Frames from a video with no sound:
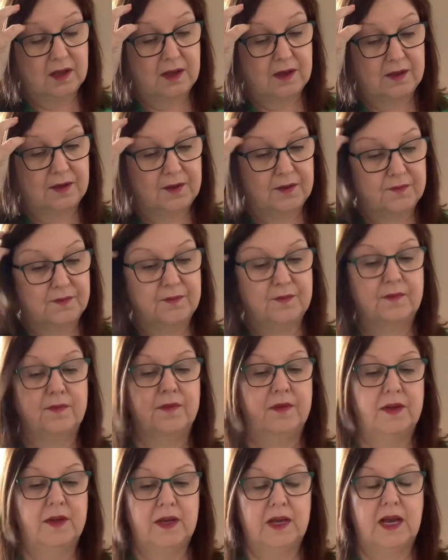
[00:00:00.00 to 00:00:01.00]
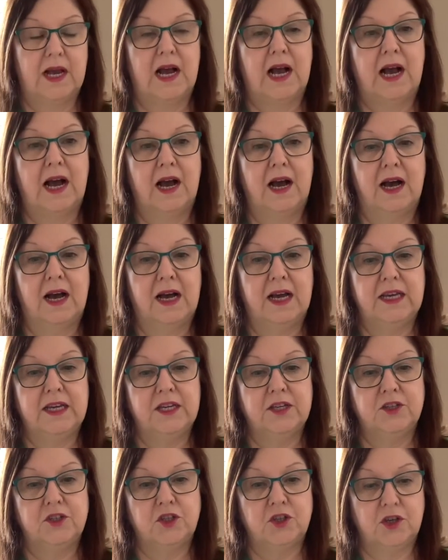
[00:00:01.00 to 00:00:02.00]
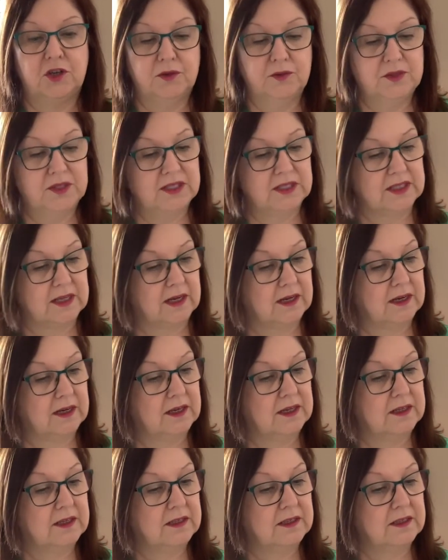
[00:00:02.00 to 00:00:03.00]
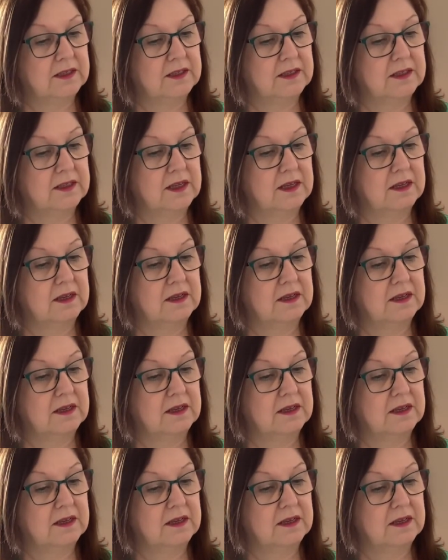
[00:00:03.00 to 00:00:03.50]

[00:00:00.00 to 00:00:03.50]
I chose a size.